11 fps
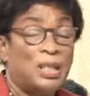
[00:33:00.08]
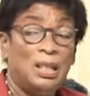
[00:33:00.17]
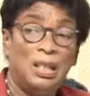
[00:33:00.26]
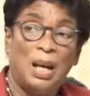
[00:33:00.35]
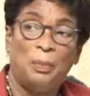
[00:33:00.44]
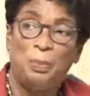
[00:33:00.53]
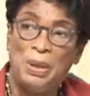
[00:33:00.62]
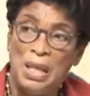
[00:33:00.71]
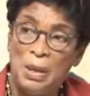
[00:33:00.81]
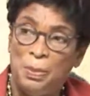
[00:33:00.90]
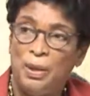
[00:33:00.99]
and that
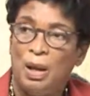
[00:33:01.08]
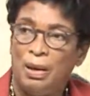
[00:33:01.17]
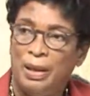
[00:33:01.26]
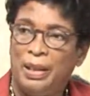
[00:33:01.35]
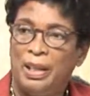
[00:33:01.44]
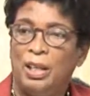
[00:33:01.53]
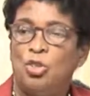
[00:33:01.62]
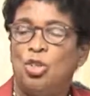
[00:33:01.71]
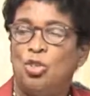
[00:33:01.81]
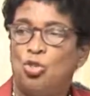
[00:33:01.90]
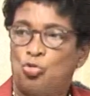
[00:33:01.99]
people are engaged
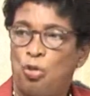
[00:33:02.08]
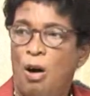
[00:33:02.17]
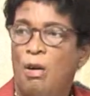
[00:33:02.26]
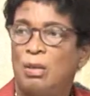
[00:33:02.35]
in strong